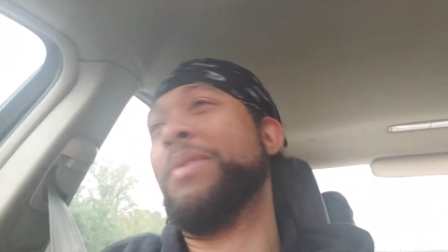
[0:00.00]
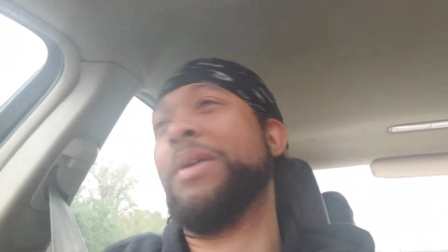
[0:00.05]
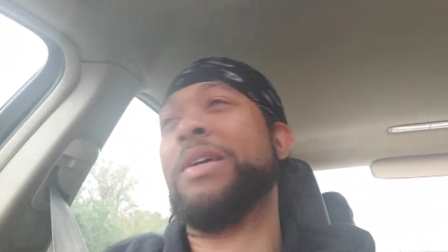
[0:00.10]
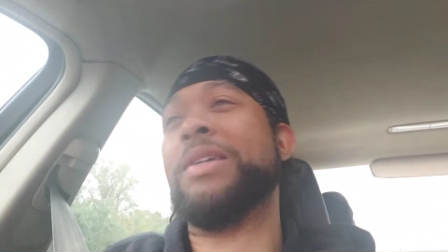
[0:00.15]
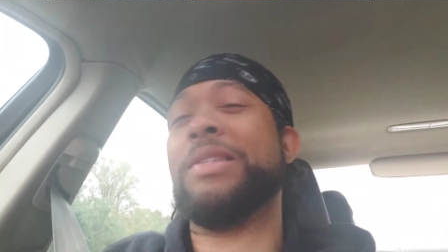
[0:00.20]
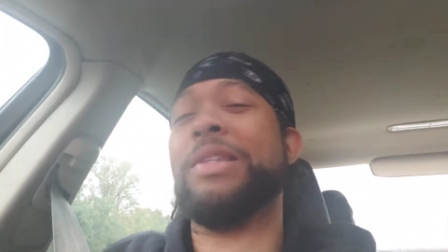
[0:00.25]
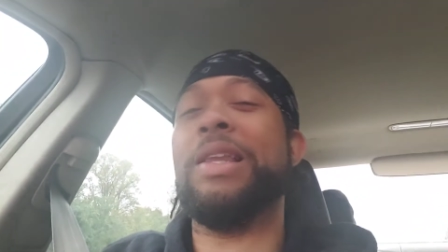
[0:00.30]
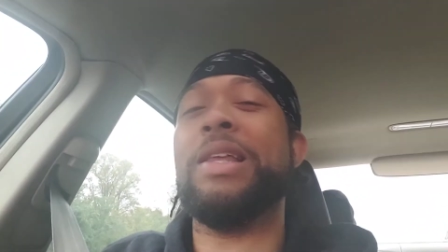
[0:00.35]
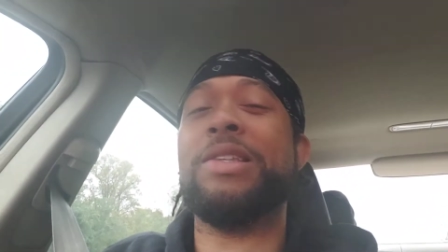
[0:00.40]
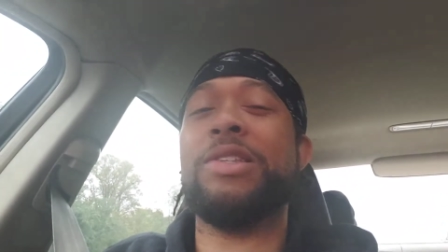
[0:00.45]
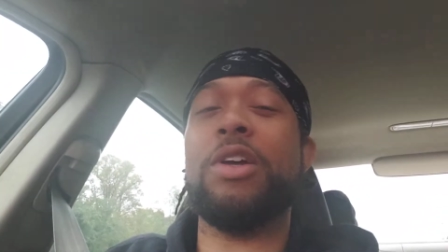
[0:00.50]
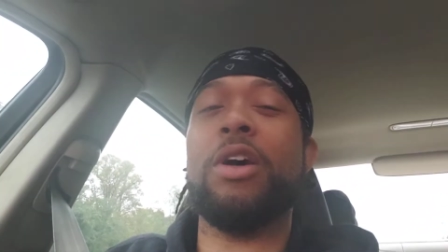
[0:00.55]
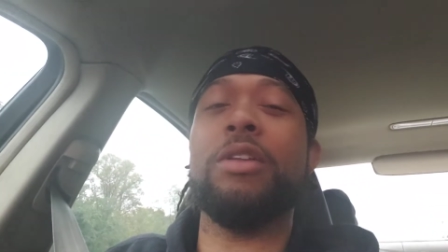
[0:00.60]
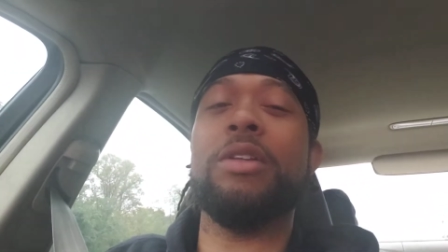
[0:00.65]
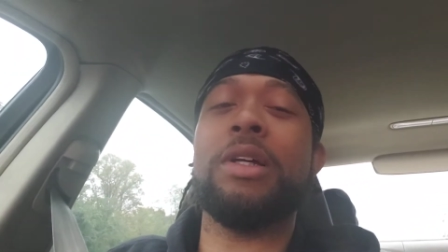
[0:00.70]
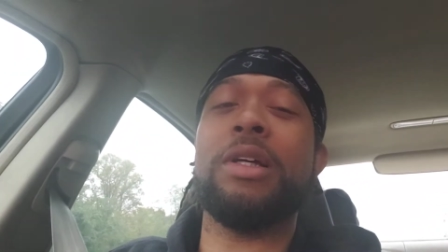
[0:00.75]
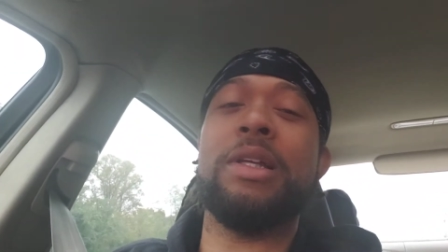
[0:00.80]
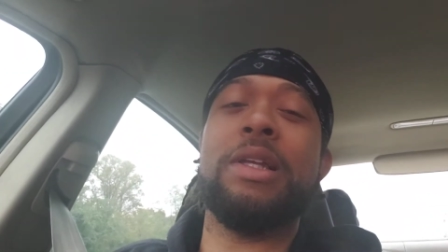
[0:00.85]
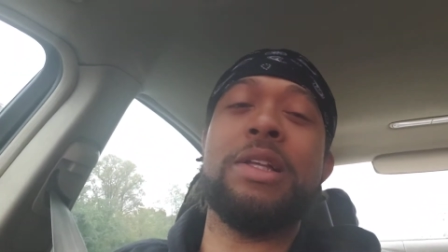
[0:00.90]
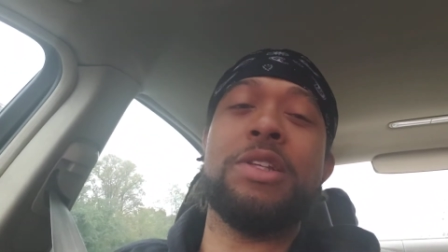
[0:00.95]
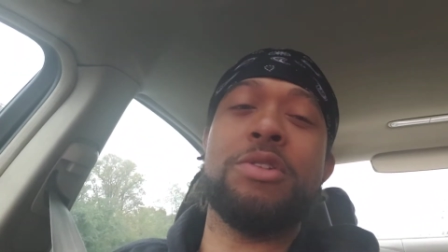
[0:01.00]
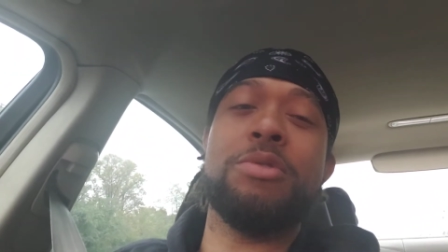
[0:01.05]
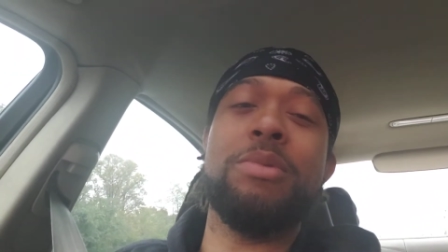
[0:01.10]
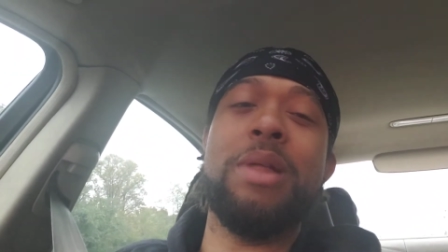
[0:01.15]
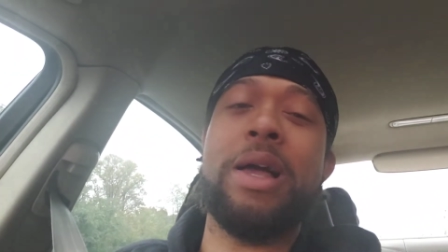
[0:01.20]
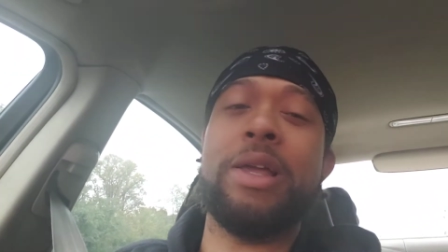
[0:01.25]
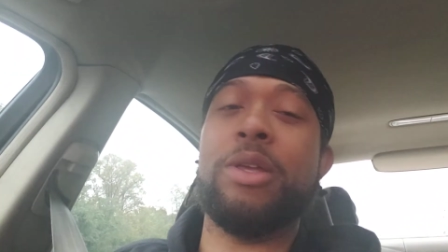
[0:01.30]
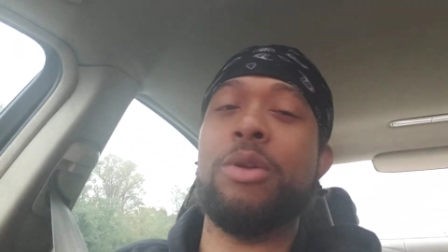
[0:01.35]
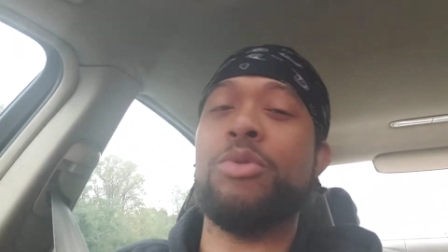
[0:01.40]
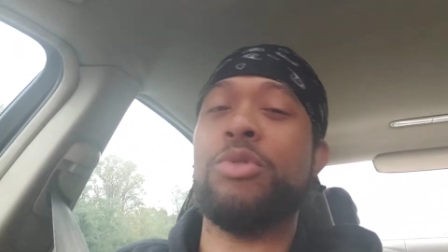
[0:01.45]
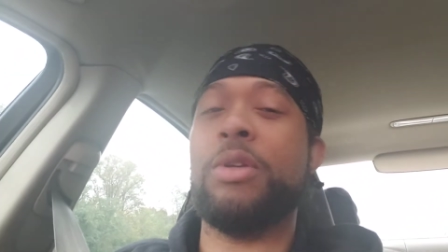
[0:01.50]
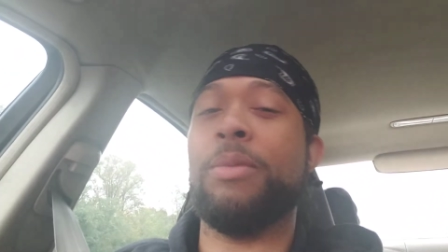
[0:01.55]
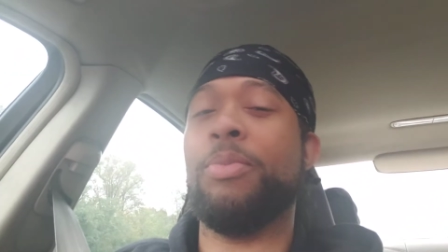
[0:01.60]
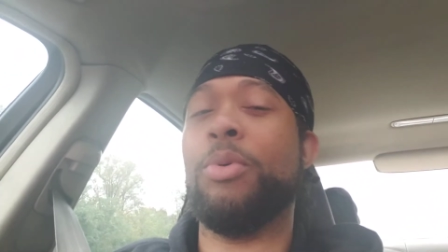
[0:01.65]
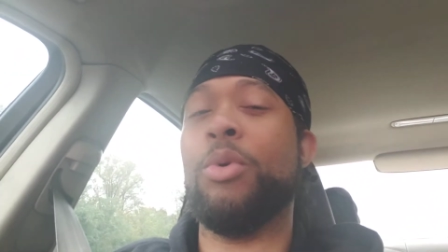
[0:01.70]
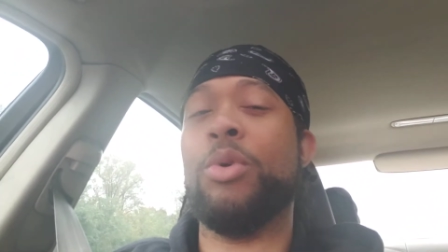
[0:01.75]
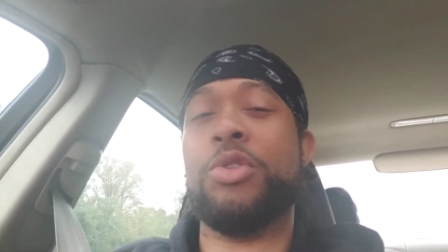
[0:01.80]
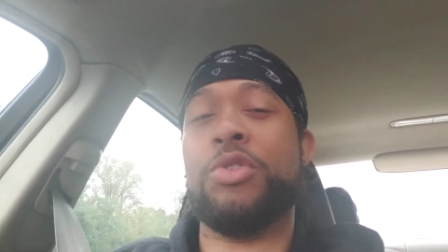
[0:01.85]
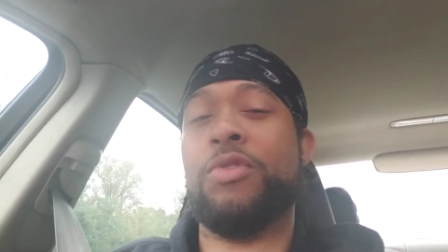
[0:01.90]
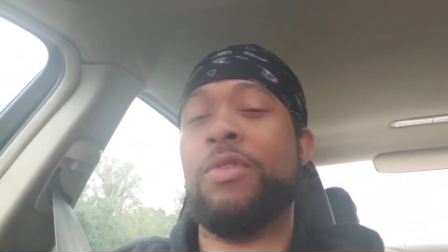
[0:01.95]
because then they start looking at you like you
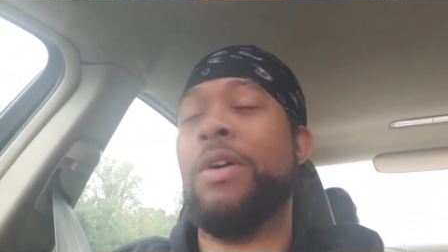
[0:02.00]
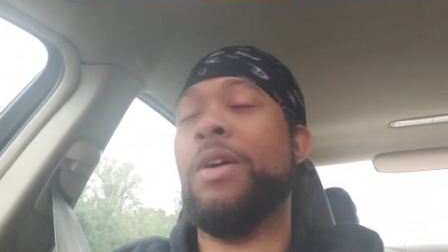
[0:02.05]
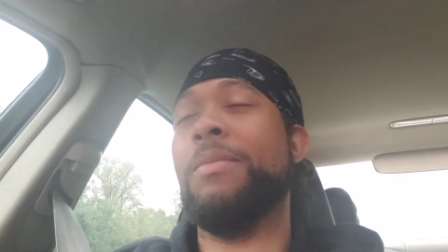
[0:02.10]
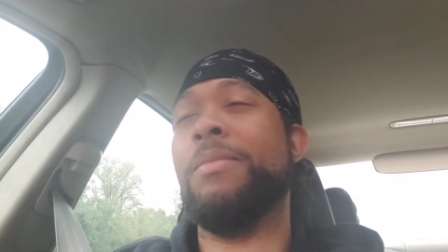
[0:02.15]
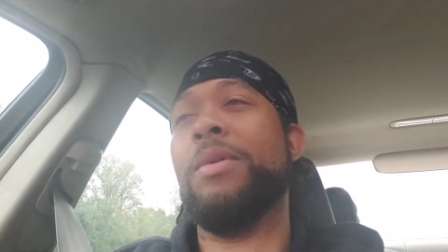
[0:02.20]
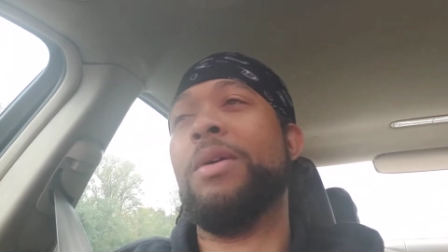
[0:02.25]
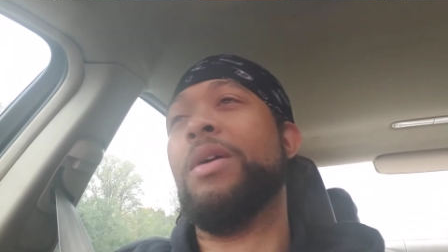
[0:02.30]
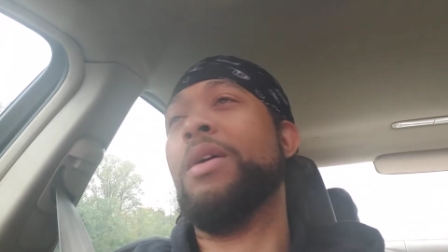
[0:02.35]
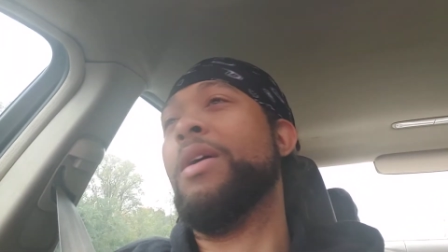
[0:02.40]
support Trump.